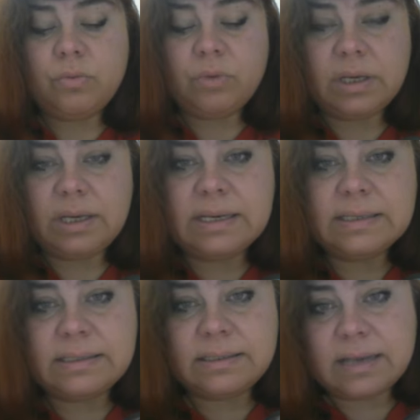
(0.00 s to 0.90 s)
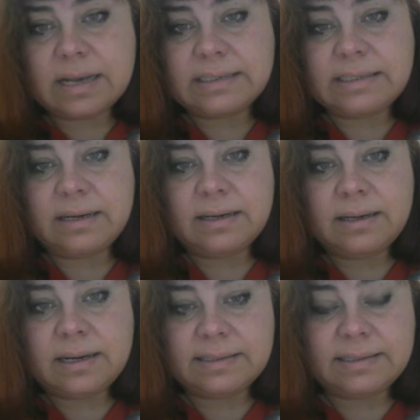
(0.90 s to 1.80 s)
his ascendant,
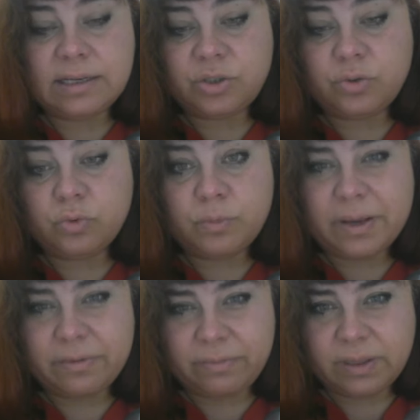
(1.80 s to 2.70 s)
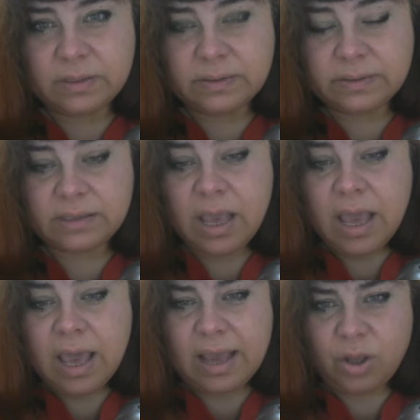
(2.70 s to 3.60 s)
let's say, is ruled by Venus,
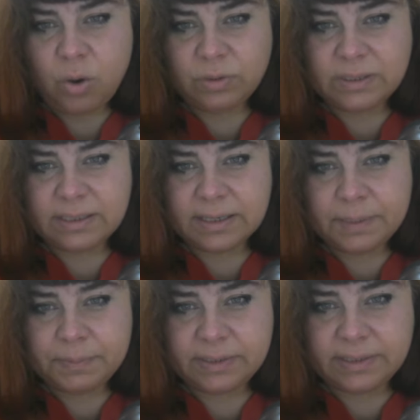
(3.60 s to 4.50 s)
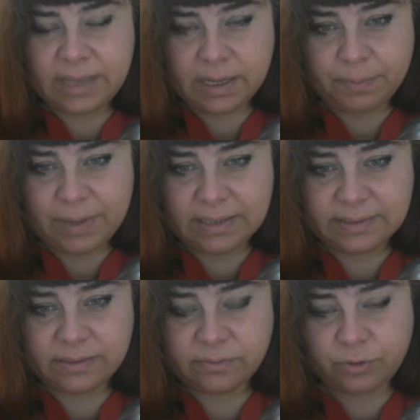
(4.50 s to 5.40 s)
and all these eclipses take
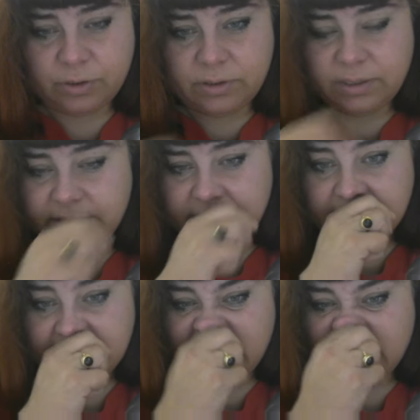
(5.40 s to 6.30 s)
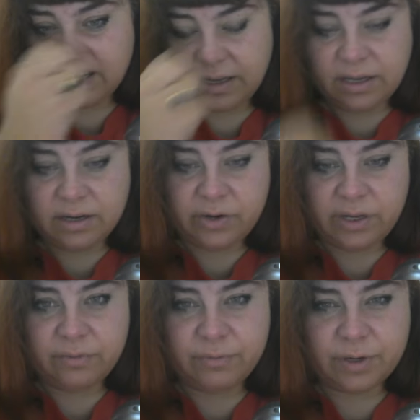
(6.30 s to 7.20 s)
place for this entire year
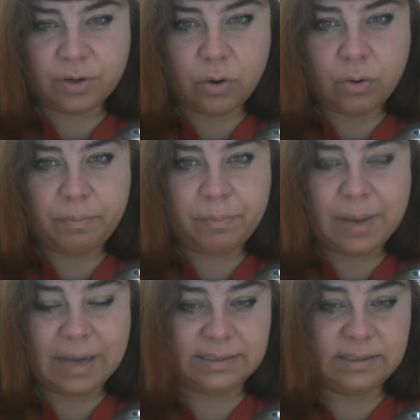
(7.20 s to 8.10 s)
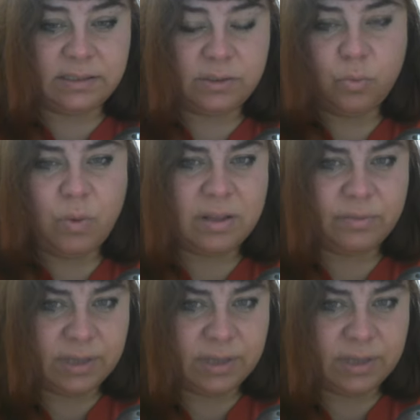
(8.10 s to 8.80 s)
in Virgo Pisces. One of the